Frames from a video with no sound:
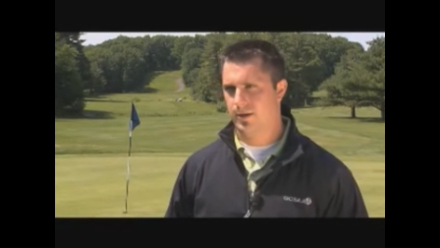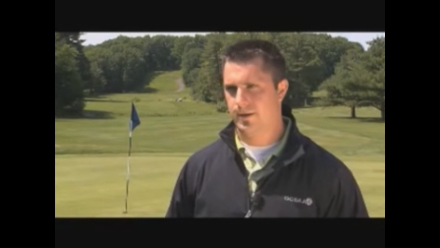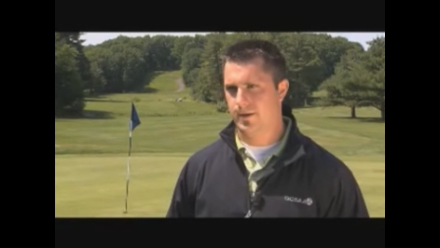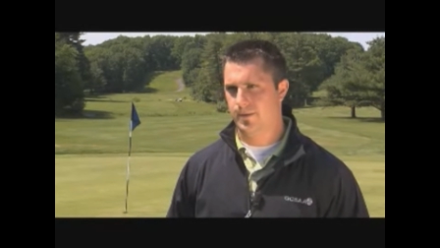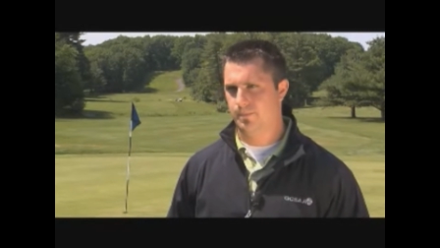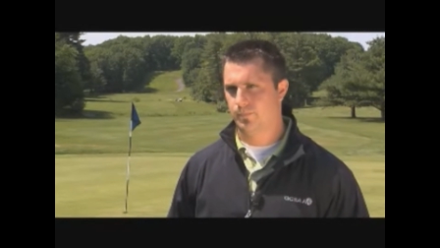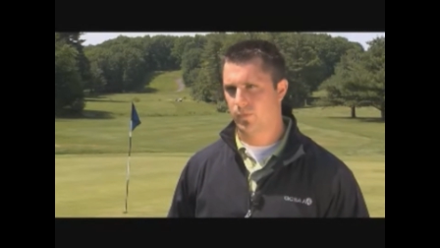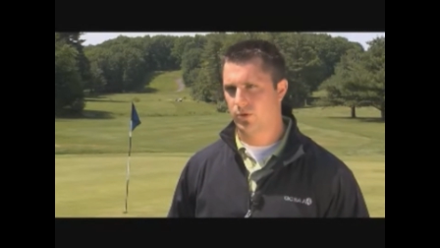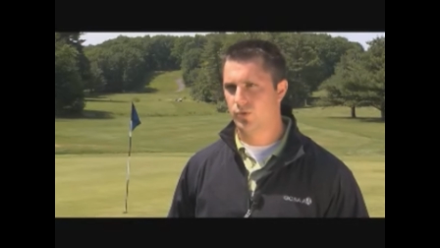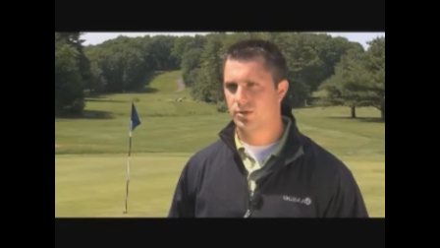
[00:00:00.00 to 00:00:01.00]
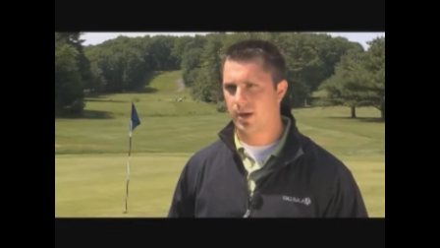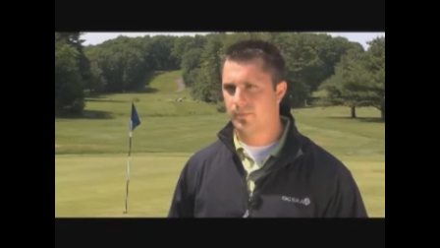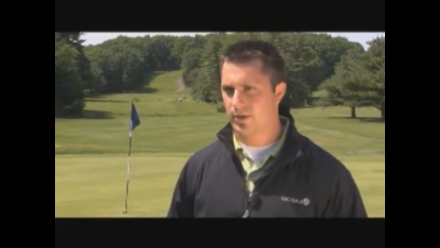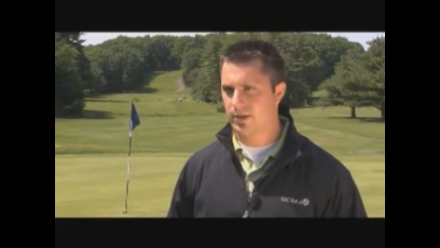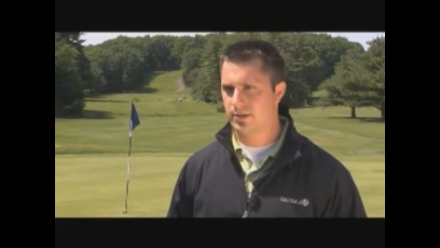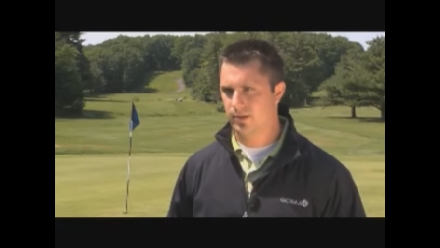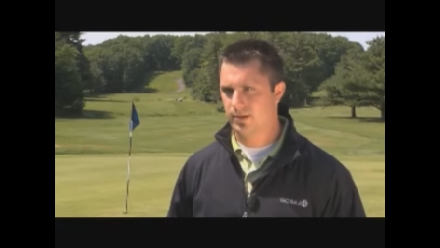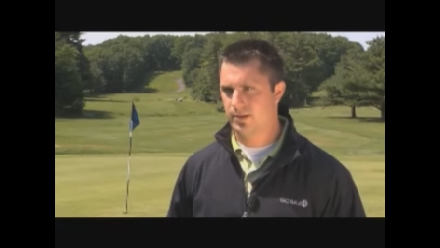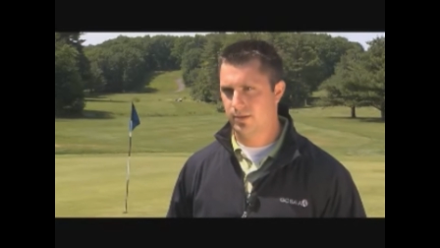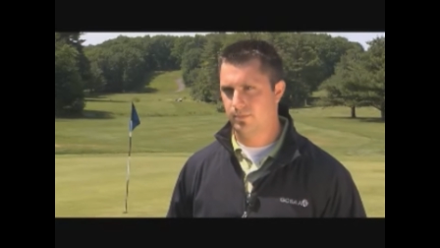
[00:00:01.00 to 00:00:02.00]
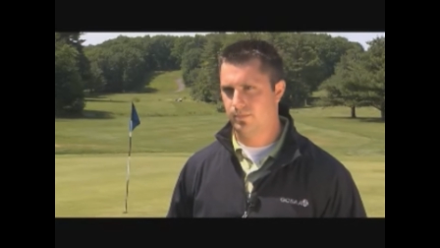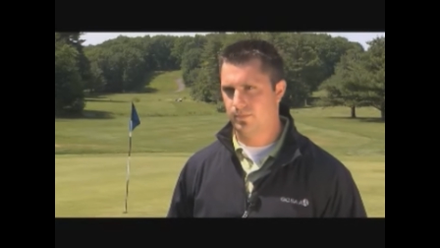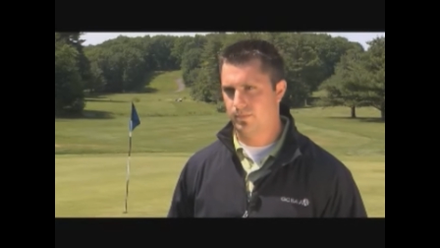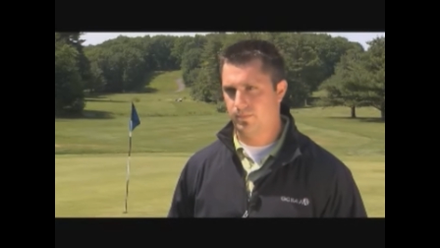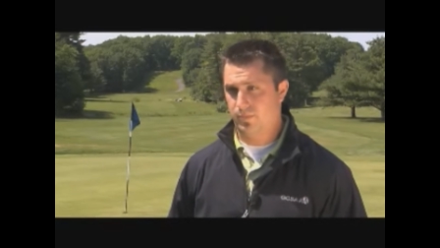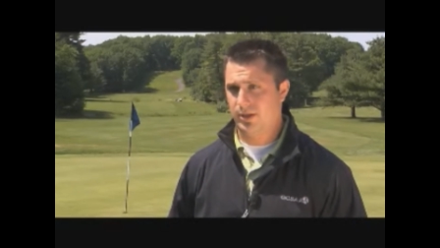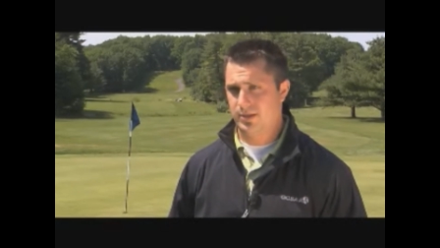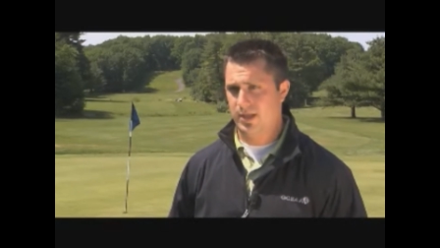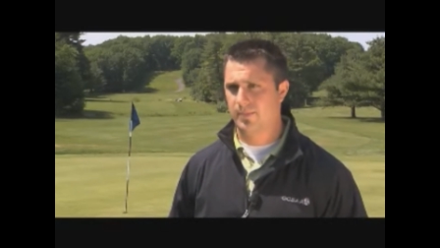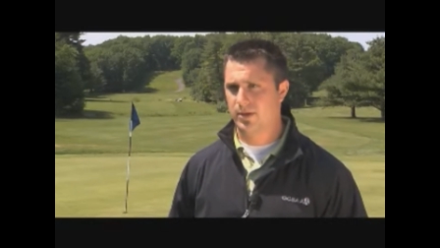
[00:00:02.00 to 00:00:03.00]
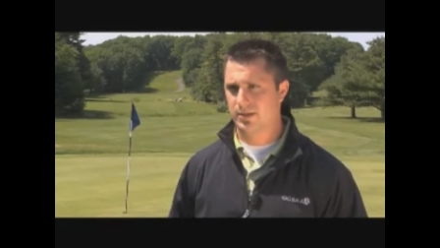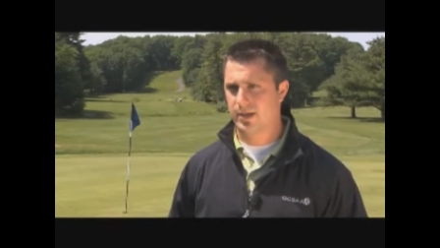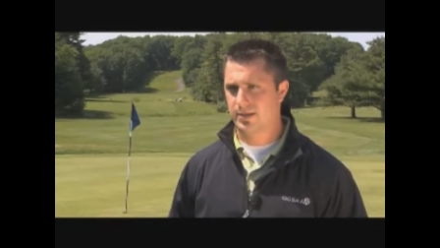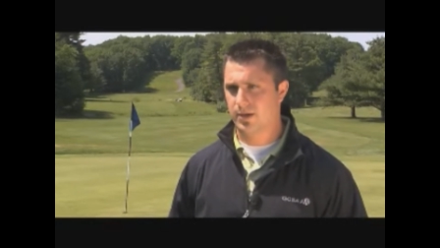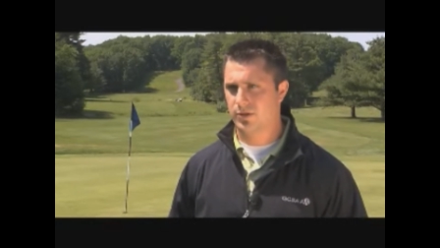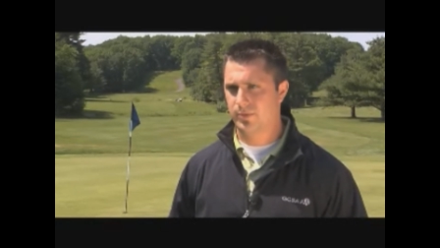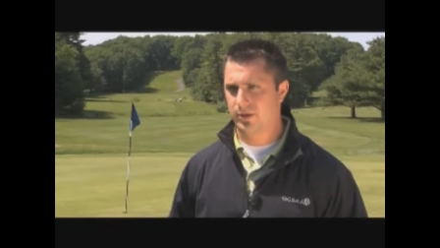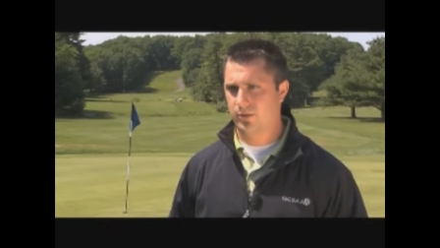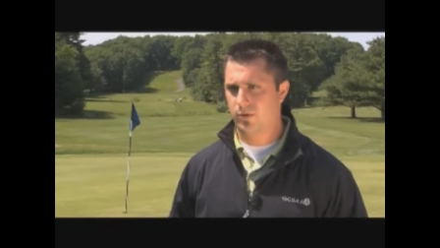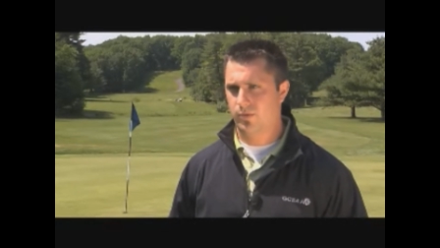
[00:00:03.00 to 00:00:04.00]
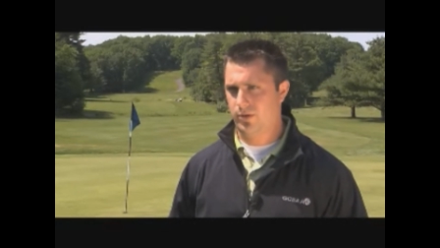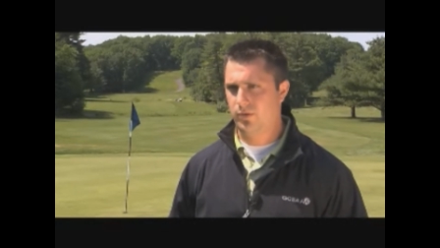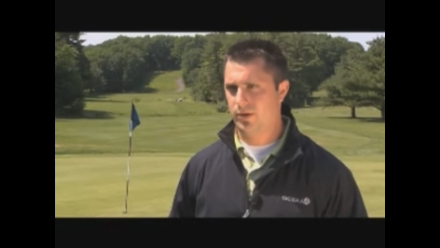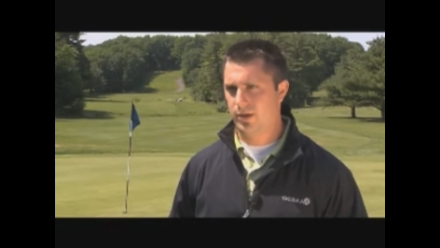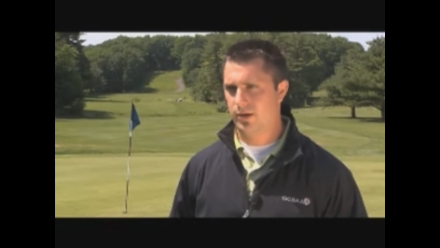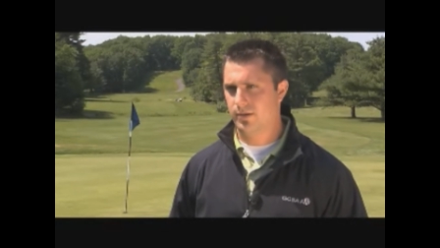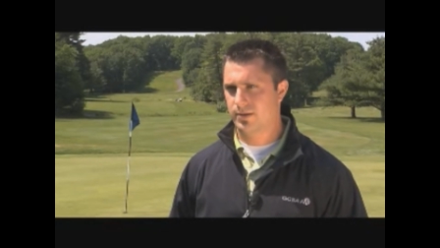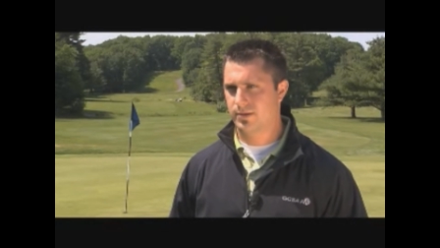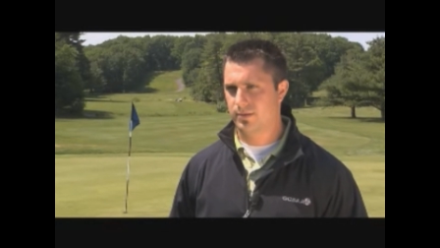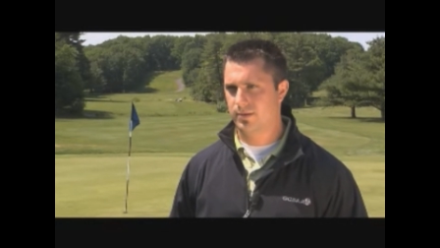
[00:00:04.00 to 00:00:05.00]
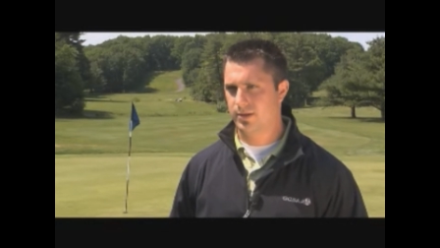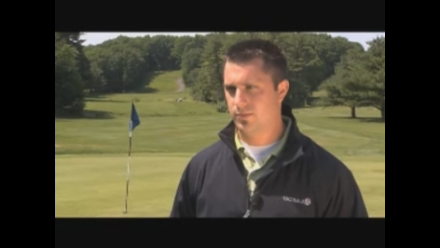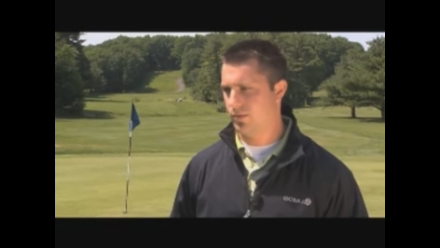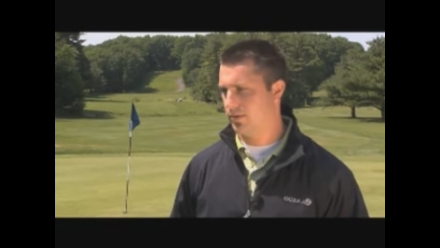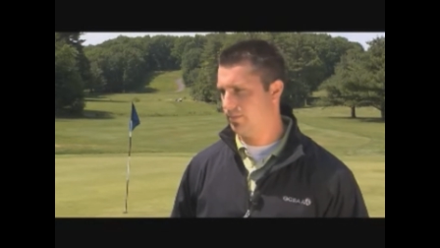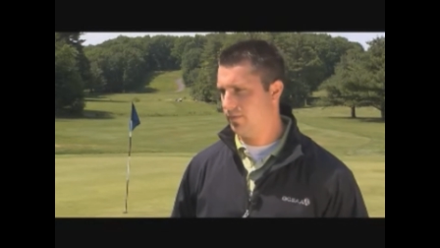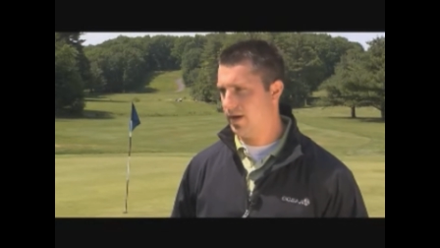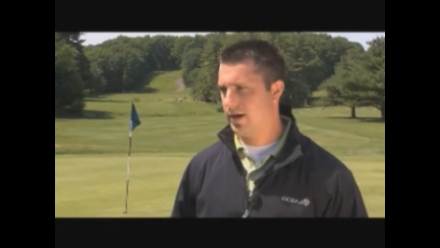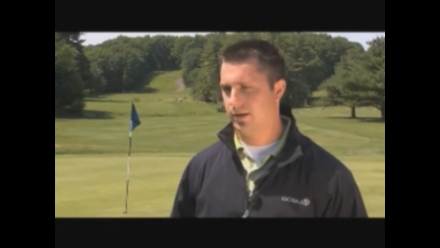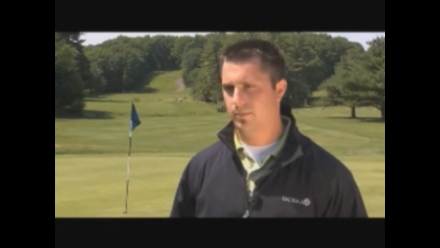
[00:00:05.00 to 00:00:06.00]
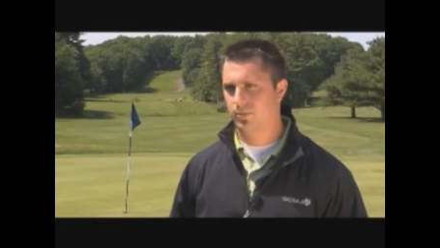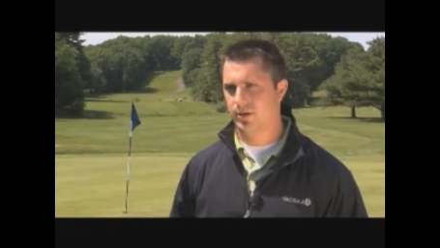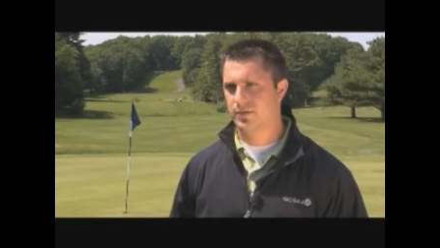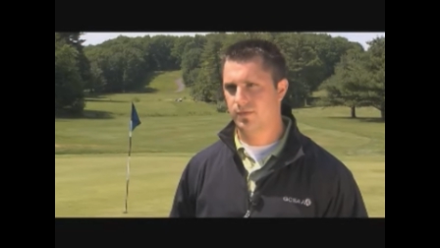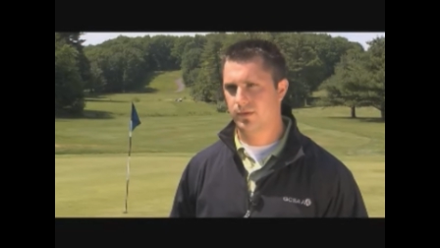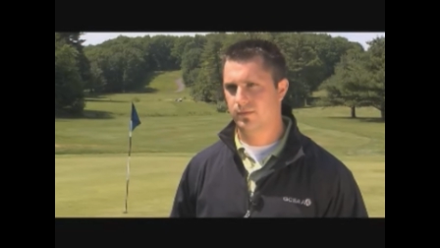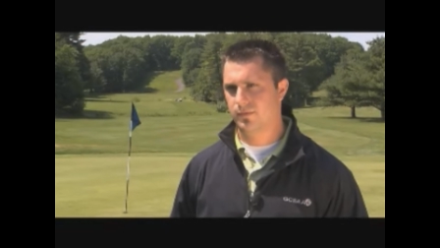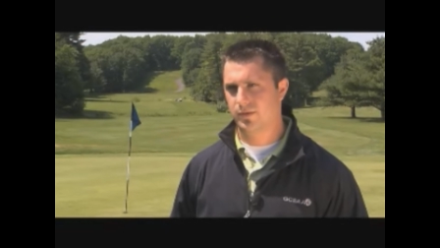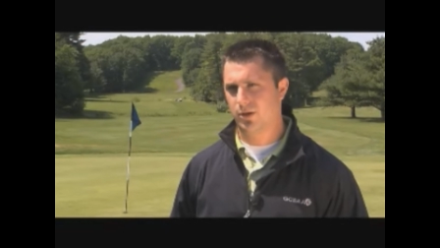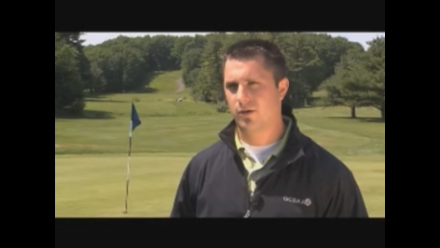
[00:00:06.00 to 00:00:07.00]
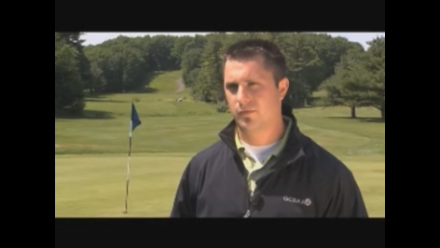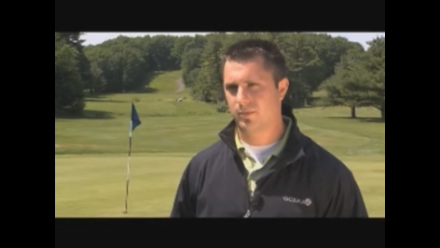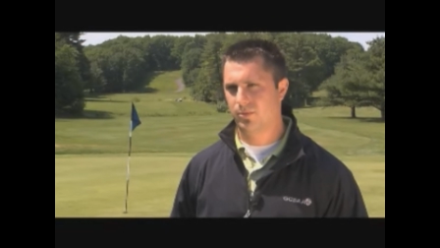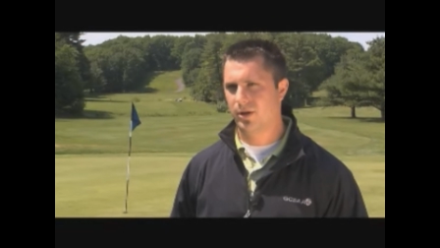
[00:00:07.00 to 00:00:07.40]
um, do something to, to please them because that's ultimately what we're doing here is, is we're providing a place for, for the golfer to